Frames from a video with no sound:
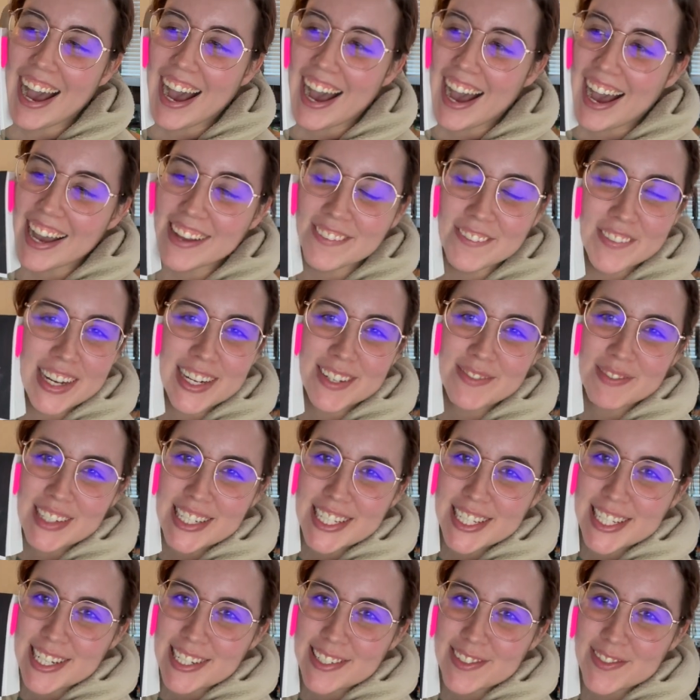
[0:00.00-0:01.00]
I find
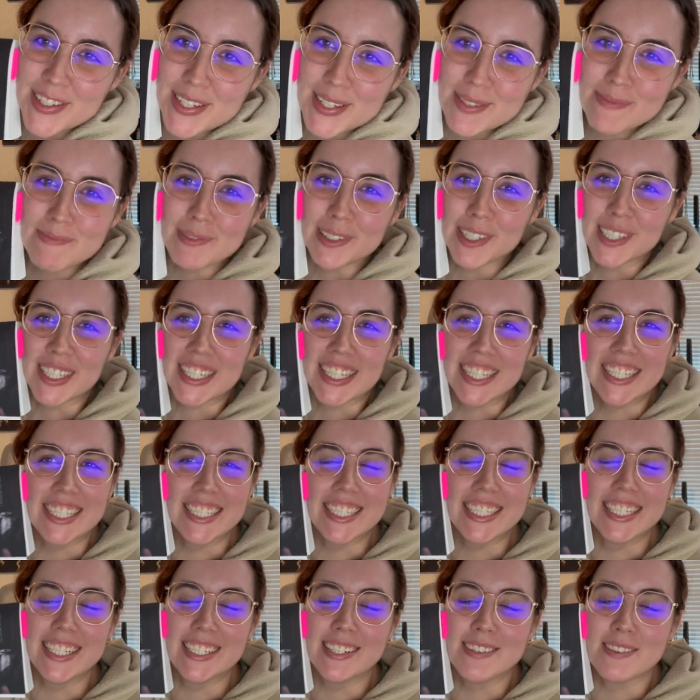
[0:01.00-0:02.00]
myself
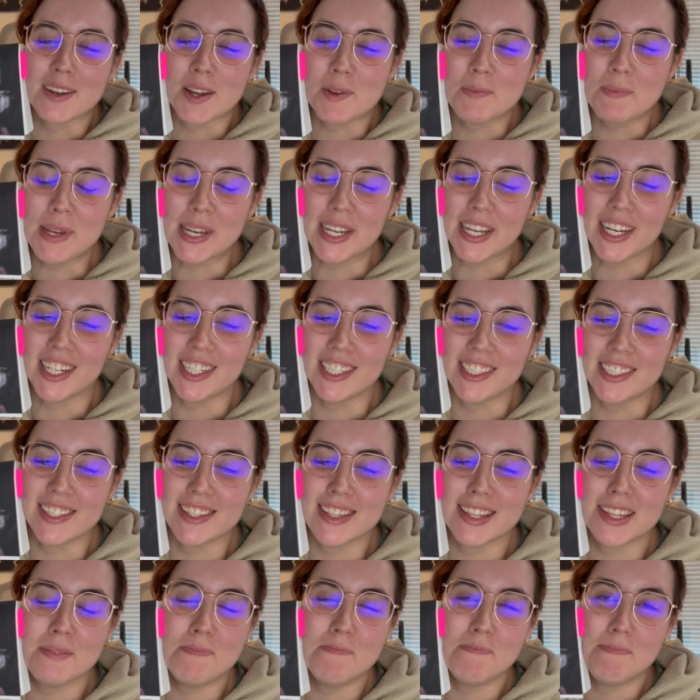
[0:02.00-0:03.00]
smirking because
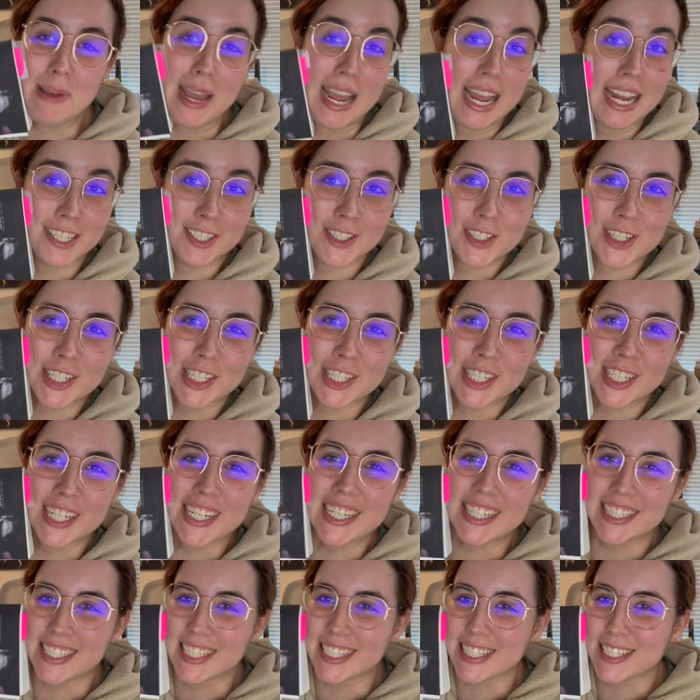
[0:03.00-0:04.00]
the banter
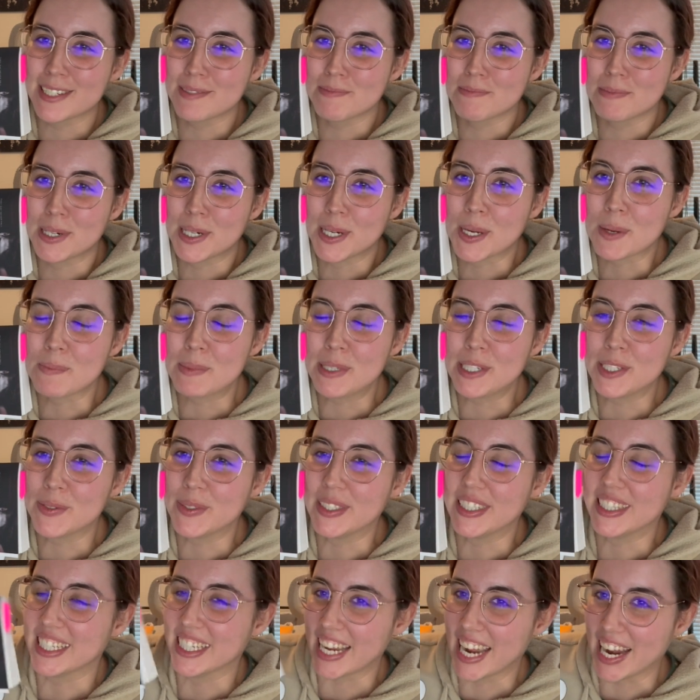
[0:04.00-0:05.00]
in this book
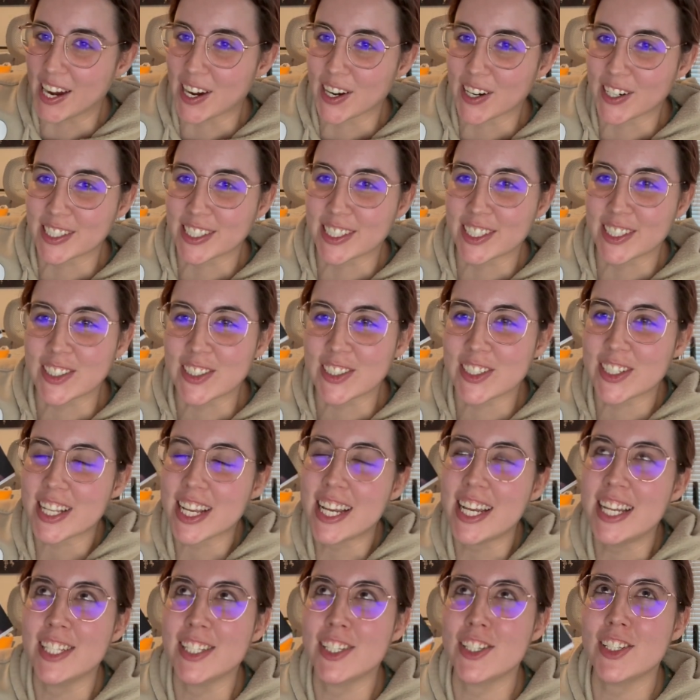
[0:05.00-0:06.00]
between the characters
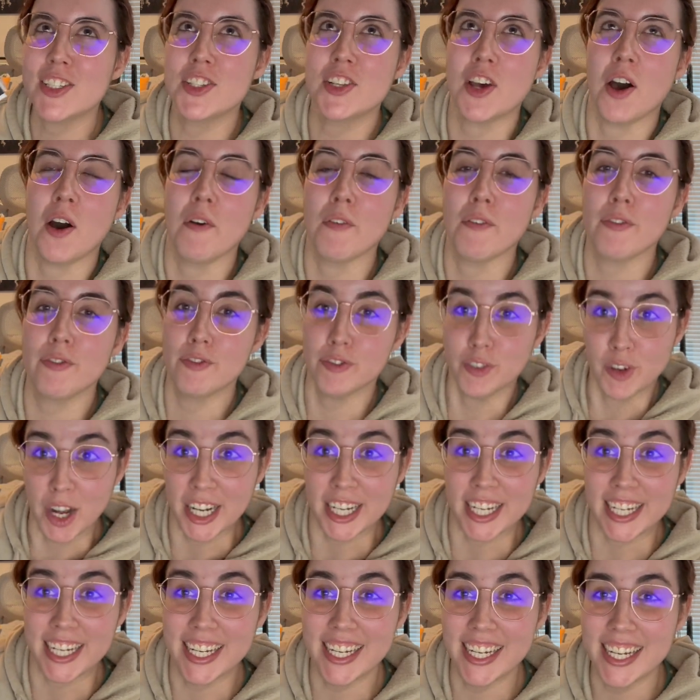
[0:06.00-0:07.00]
is so
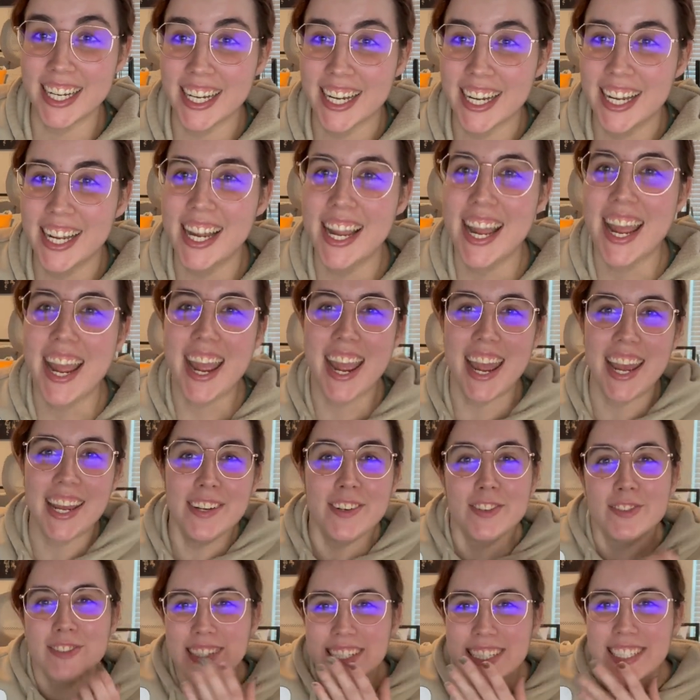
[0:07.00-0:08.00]
funny
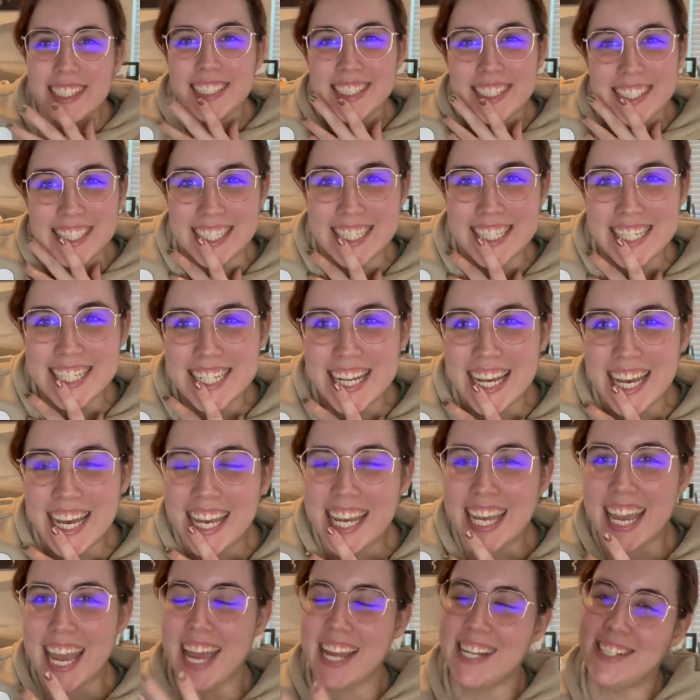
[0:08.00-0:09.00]
and
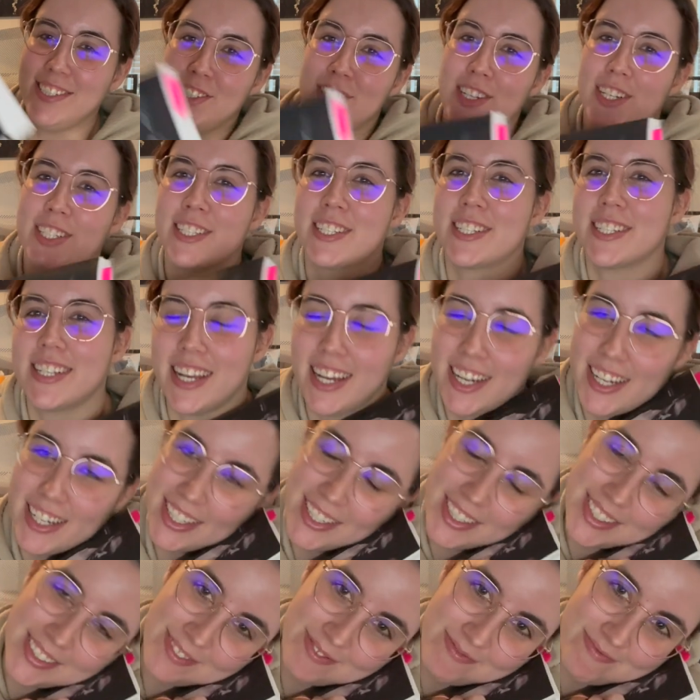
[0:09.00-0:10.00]
realistic and just
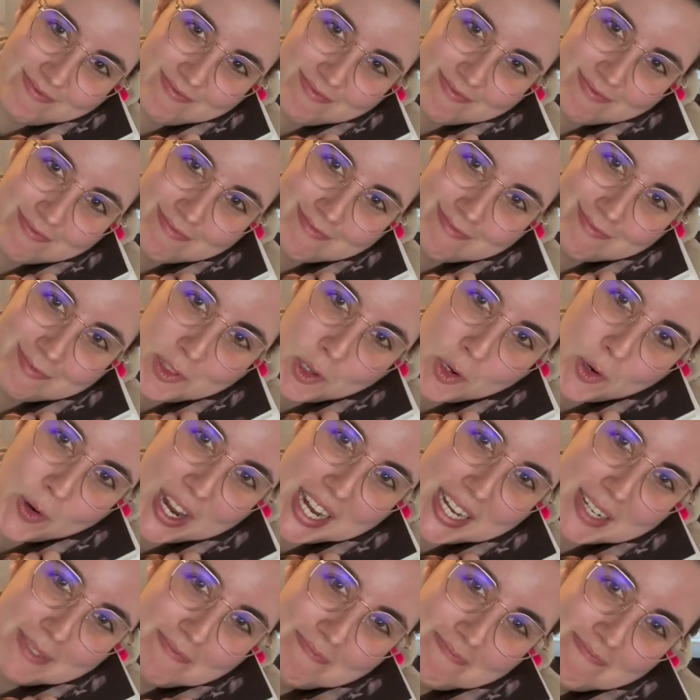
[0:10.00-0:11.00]
great.